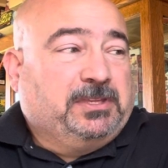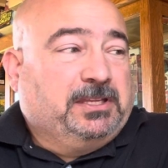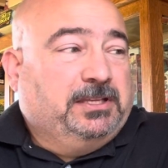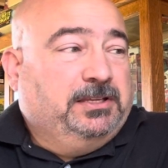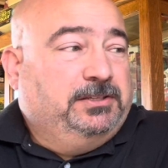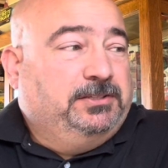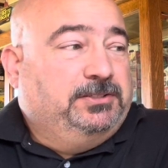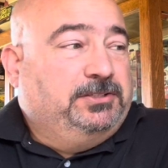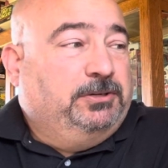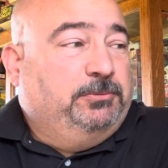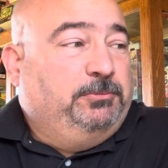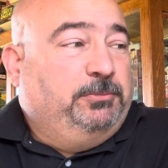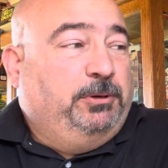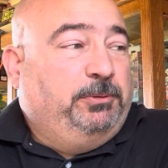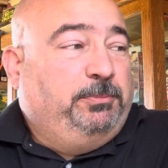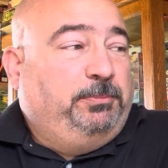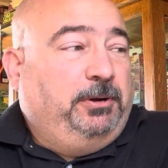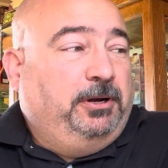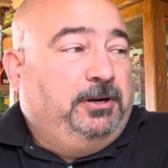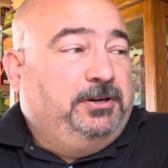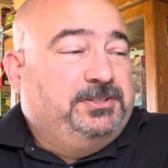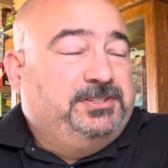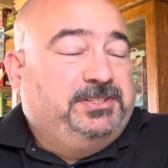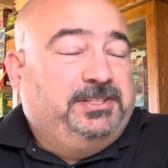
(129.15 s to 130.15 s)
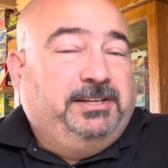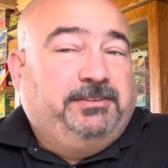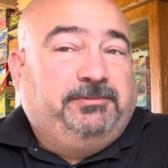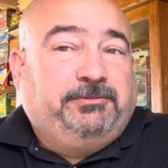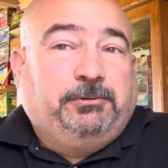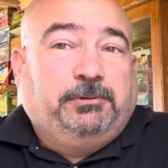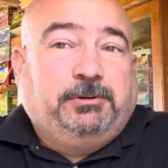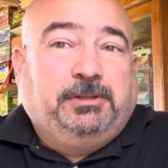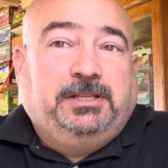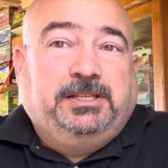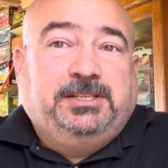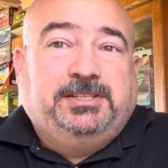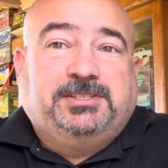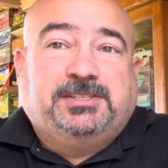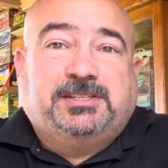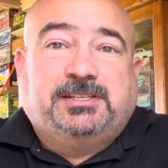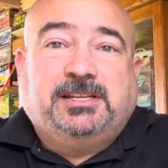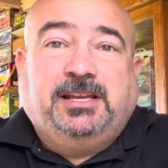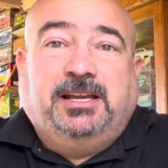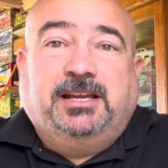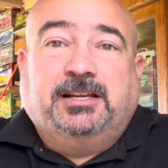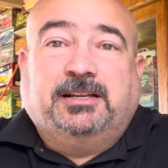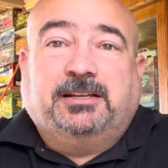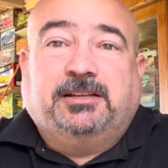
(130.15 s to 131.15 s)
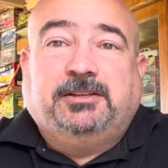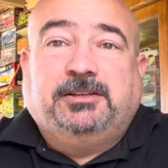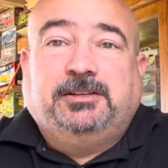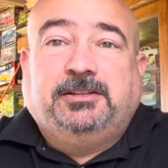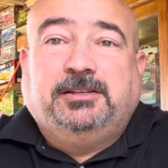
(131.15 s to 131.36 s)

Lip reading: So Mopars never really stuck.